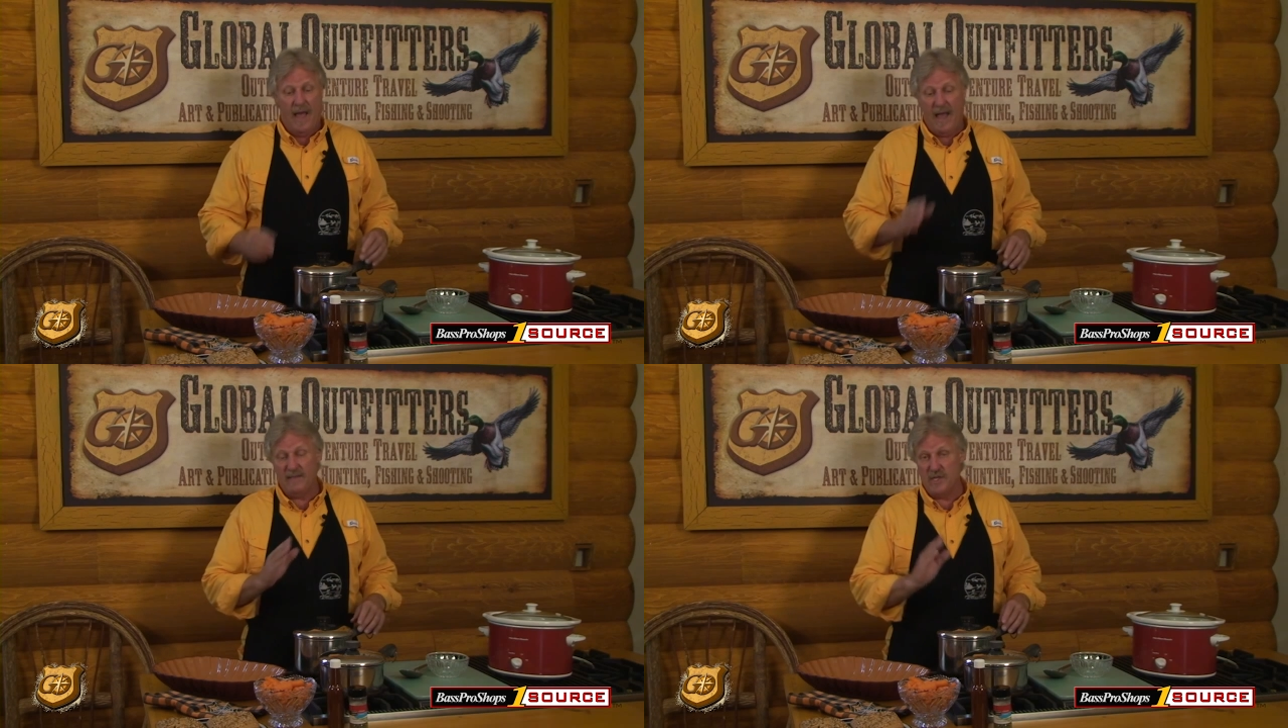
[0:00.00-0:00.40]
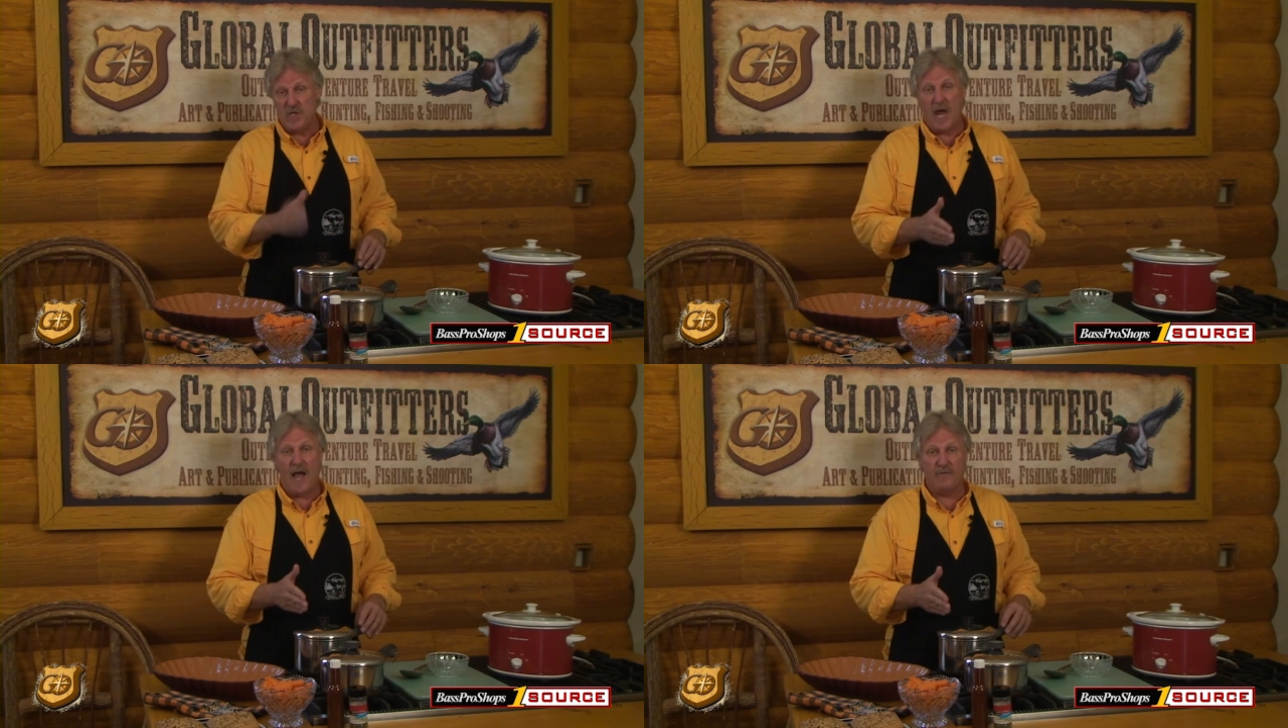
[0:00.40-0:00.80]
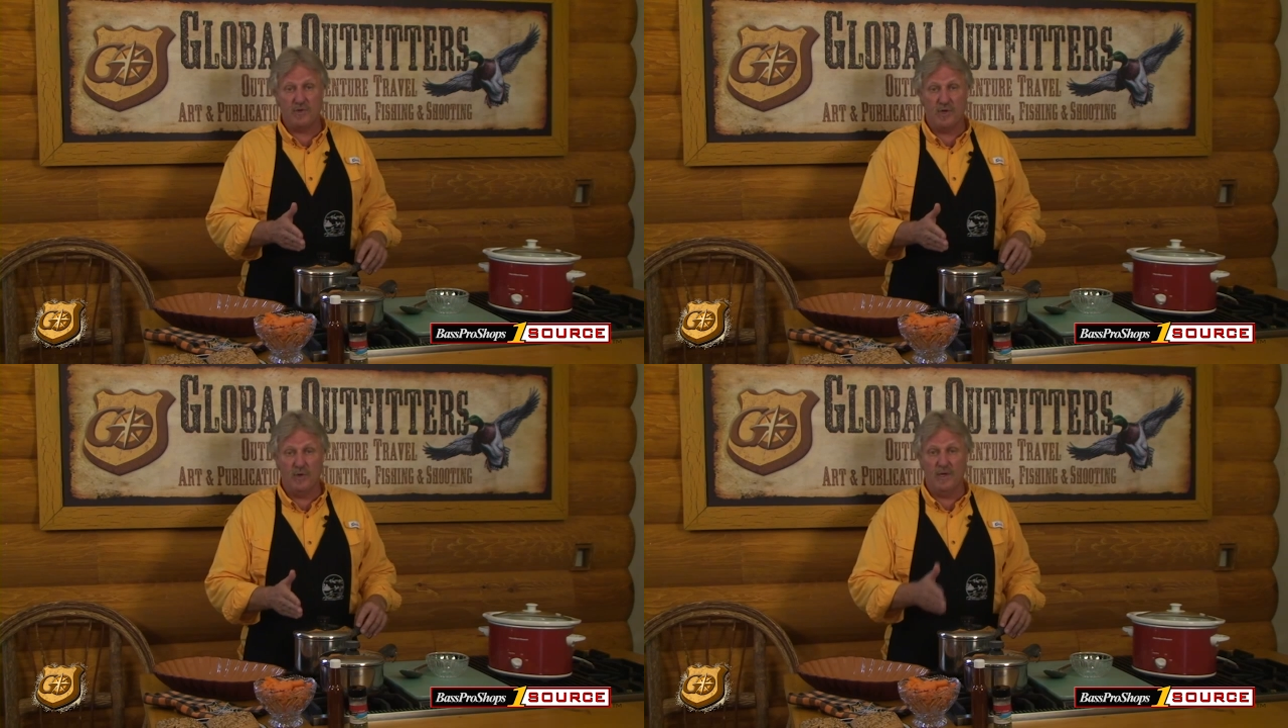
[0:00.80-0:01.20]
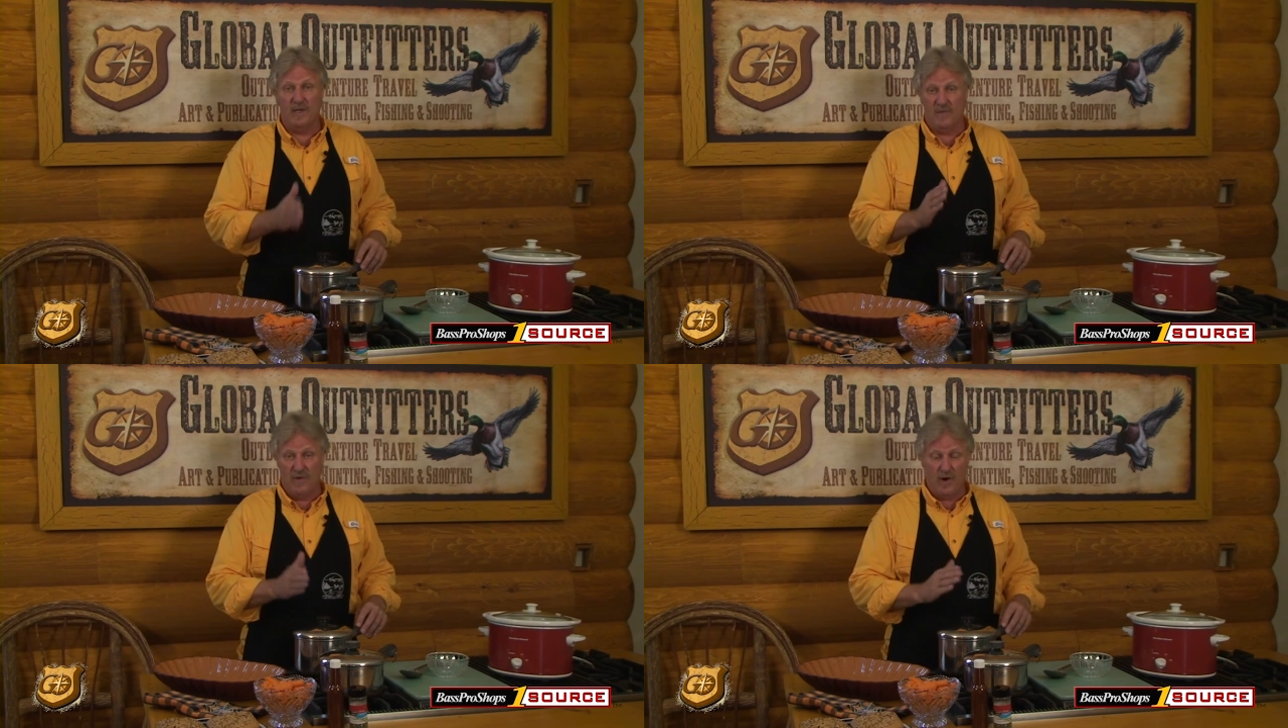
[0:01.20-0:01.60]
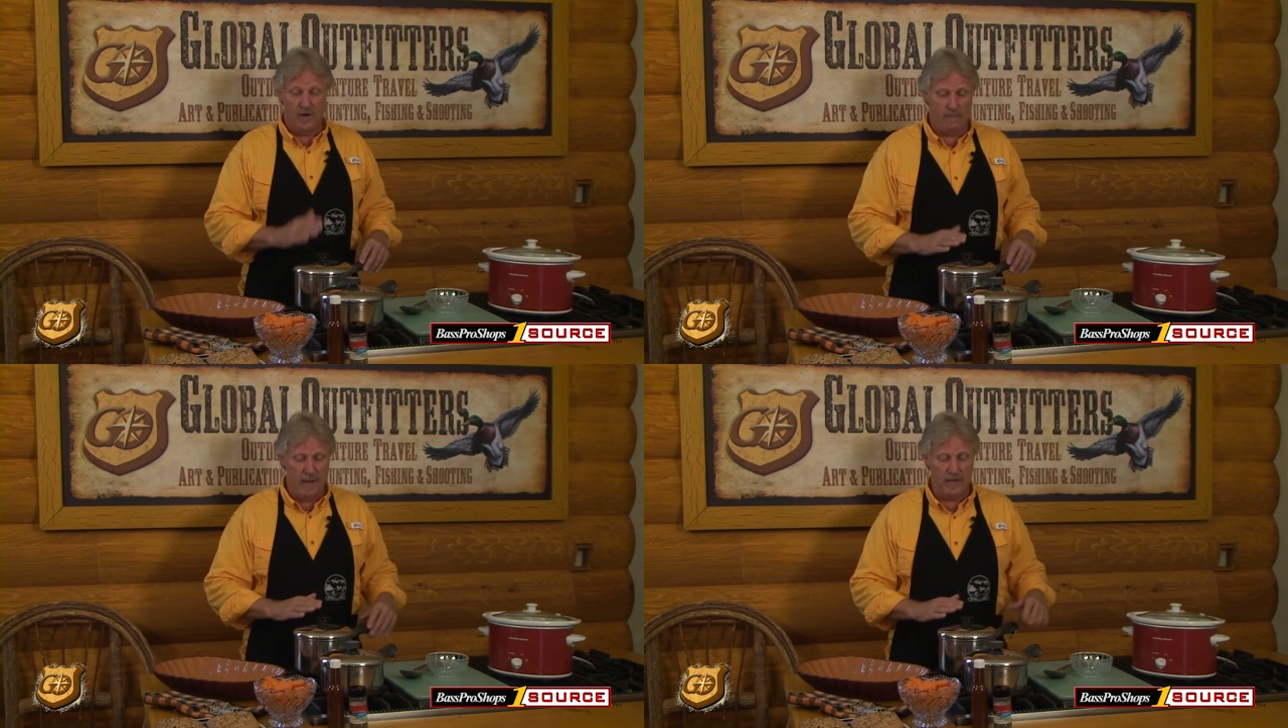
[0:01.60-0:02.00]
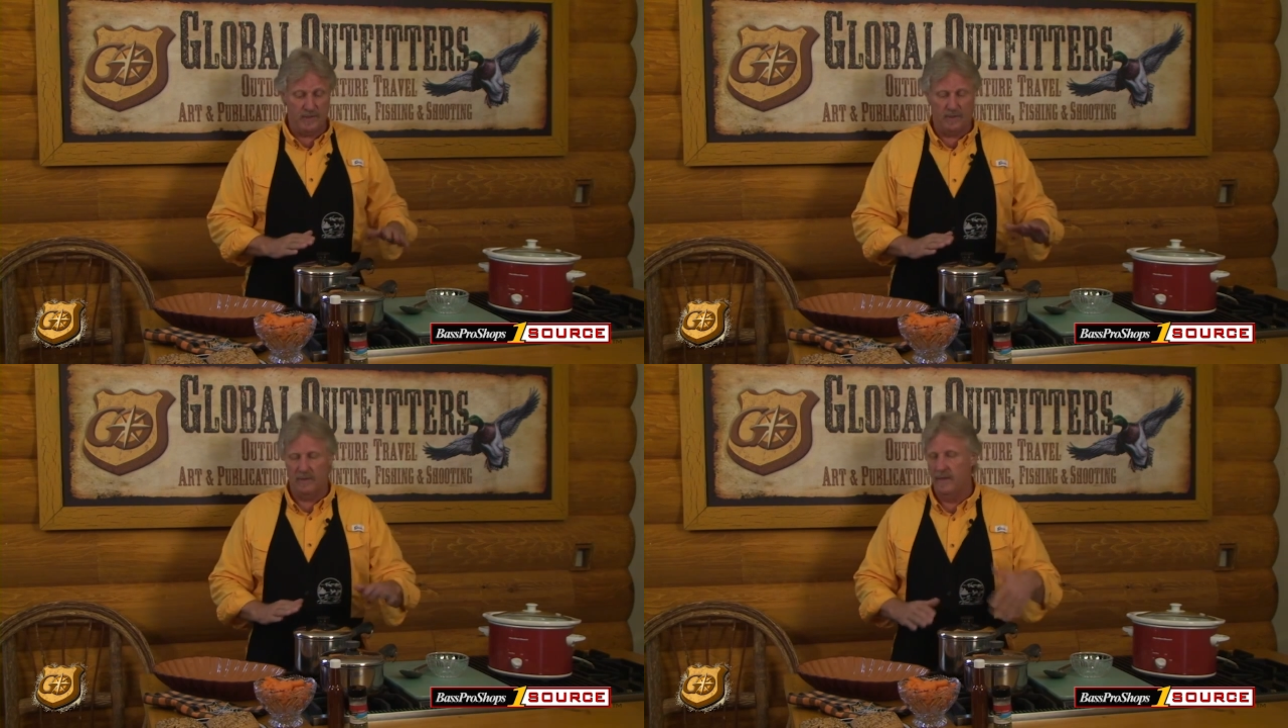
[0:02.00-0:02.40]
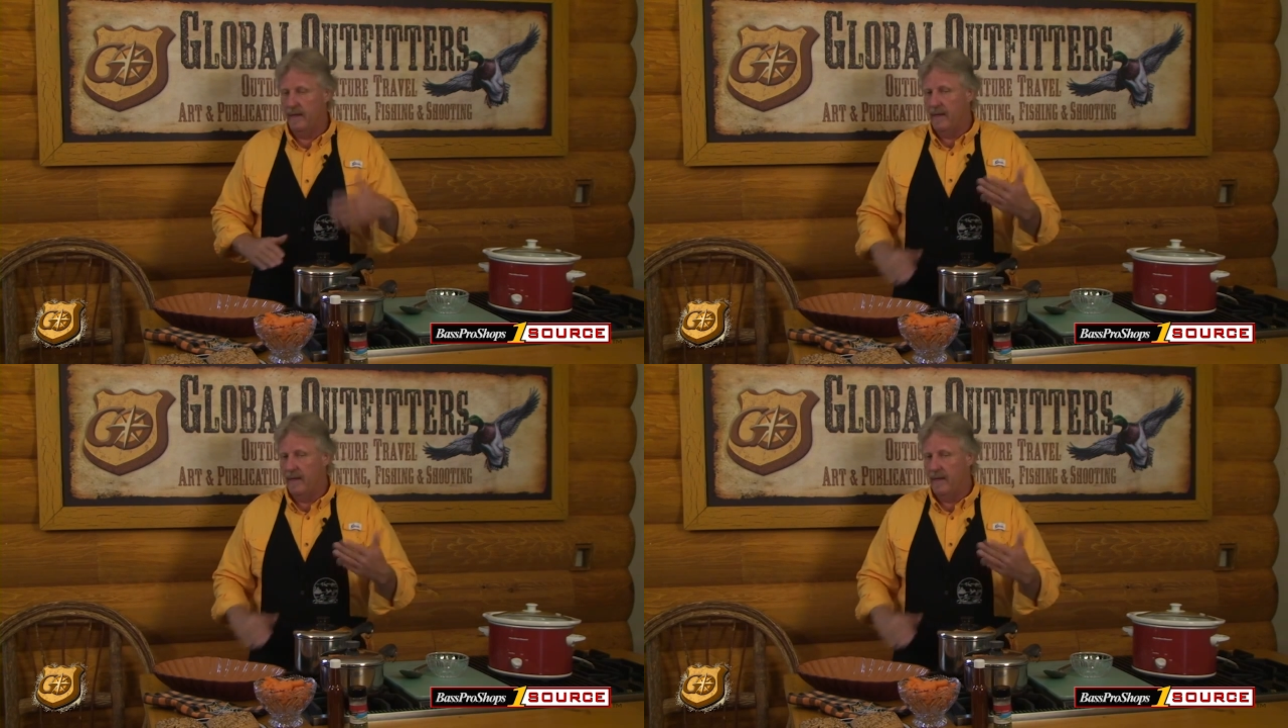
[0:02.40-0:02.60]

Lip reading: Adding the chives to it, it's very special.